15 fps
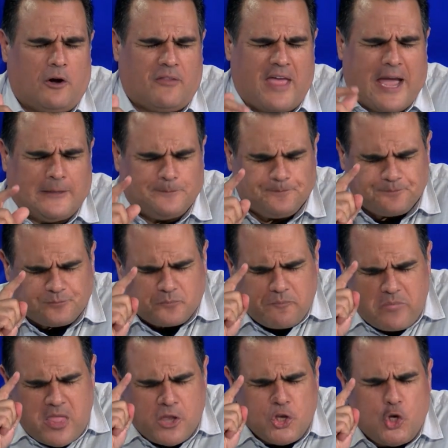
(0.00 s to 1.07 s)
Lord, that
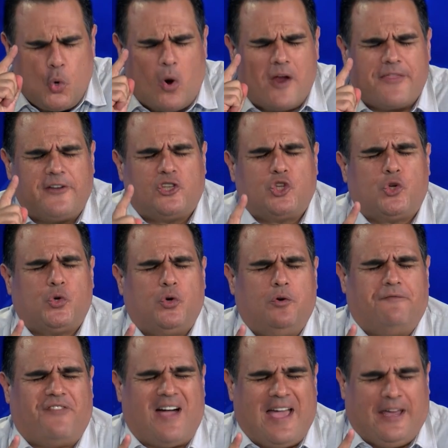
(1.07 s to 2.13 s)
you are the
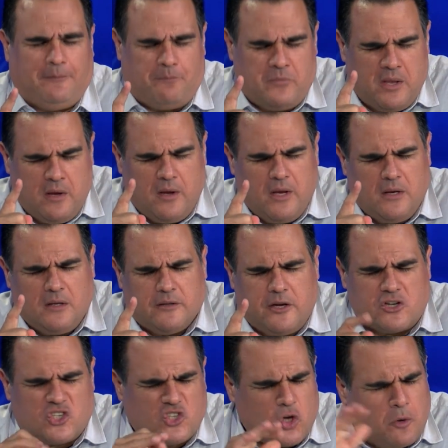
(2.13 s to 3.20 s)
true vine. Yes, Lord.
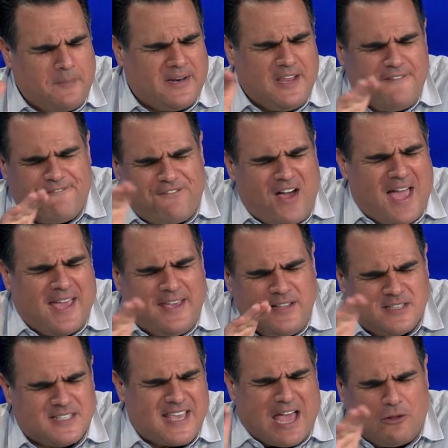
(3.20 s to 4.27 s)
There's so many
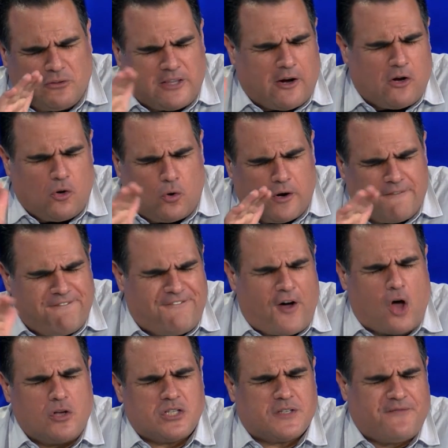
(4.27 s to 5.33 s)
vines out there, Lord,
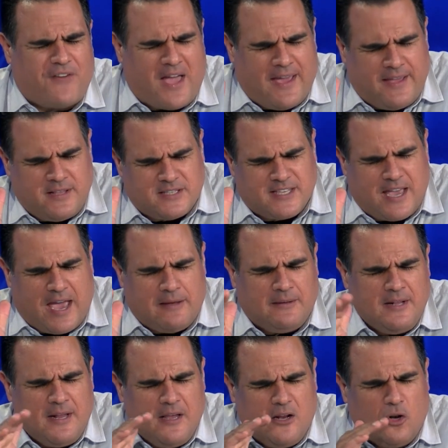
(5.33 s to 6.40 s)
false yes, vines yes,
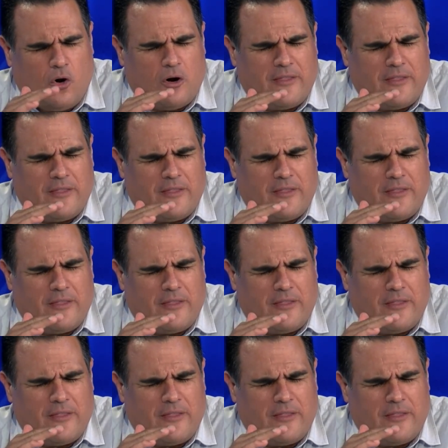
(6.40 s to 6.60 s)
that, Lord.